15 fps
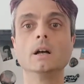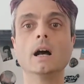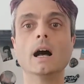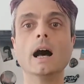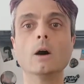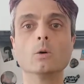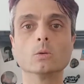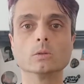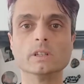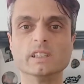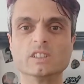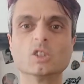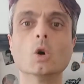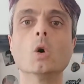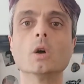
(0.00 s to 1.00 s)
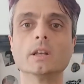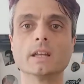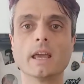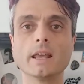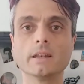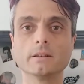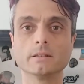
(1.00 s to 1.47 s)
how it's going,
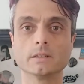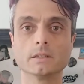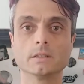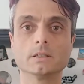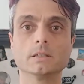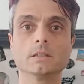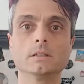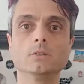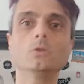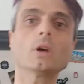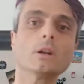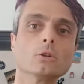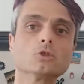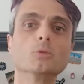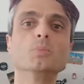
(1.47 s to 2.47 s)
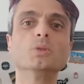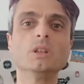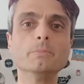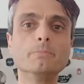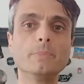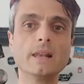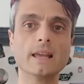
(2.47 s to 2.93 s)
and you can also put
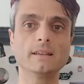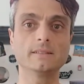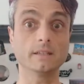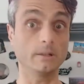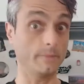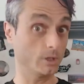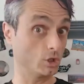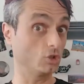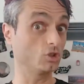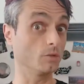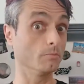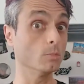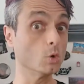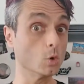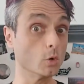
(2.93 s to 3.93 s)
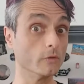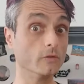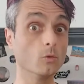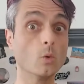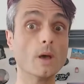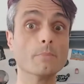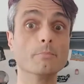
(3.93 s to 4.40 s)
in place an emergency move
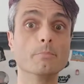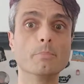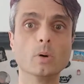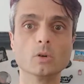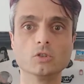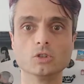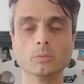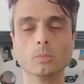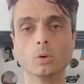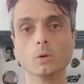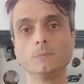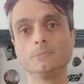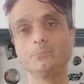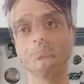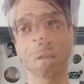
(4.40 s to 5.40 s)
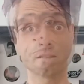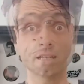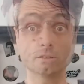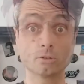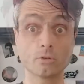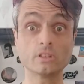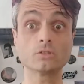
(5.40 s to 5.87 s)
when possible. Now,
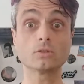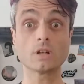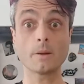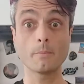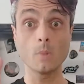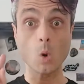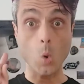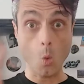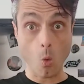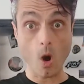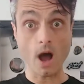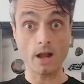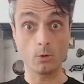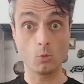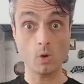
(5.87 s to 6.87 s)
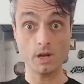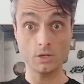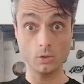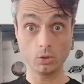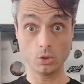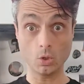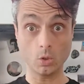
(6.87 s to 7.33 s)
the reason number 1 why
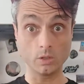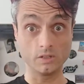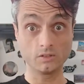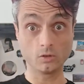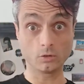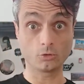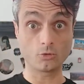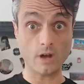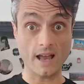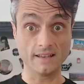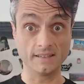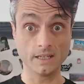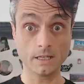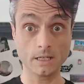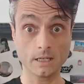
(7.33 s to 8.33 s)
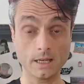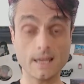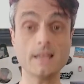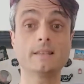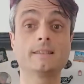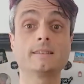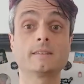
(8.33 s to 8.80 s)
your dough is not rising,
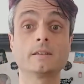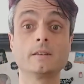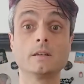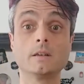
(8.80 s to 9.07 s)
it's